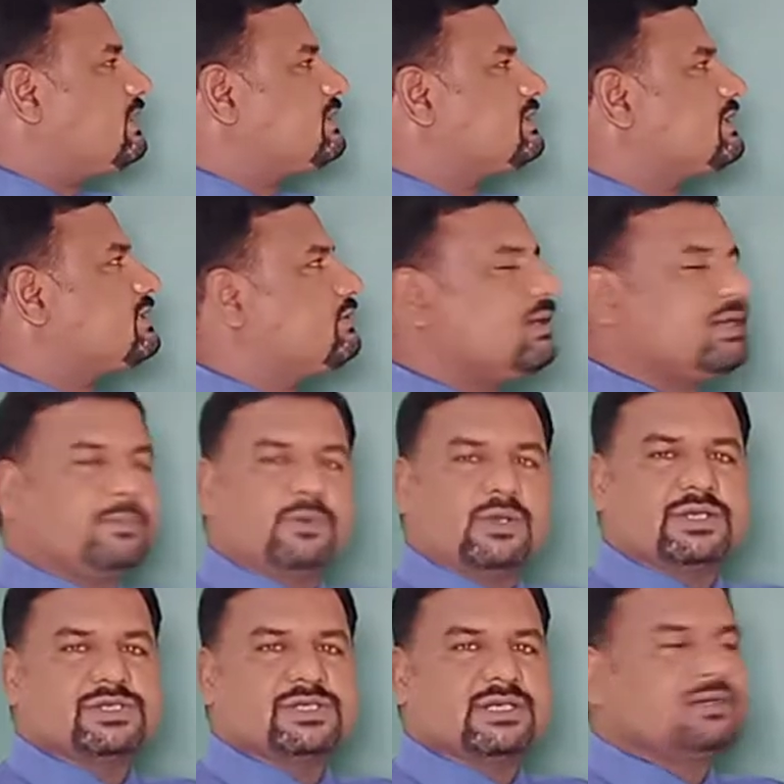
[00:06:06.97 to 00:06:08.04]
asexual
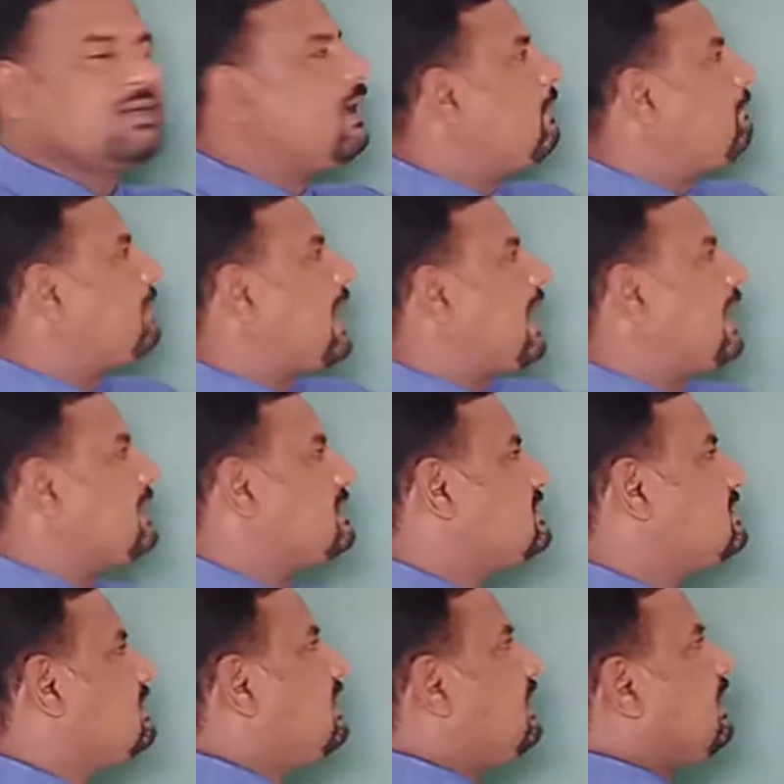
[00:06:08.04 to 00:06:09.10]
reproduction?
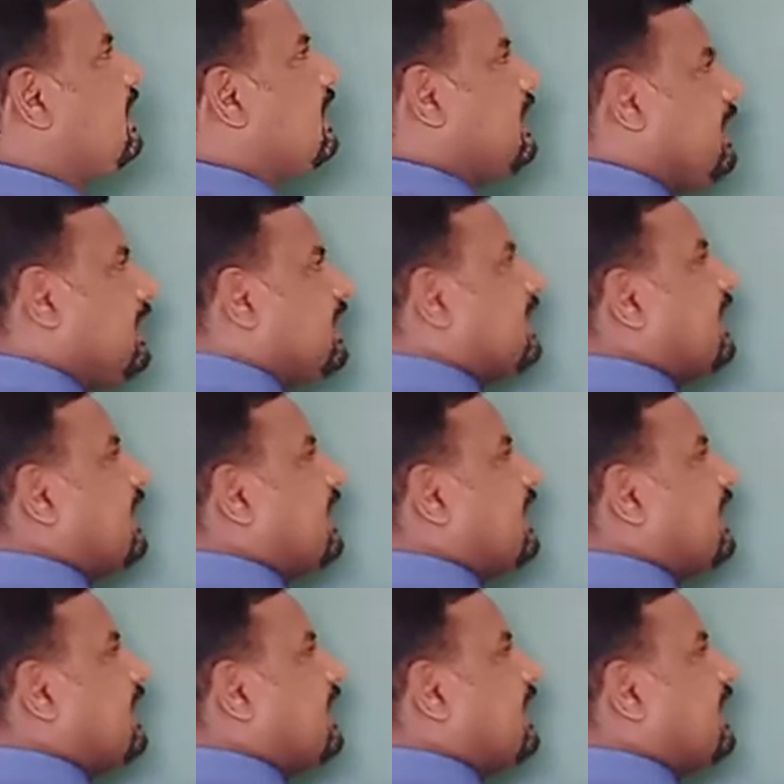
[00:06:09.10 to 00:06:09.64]
Plants. In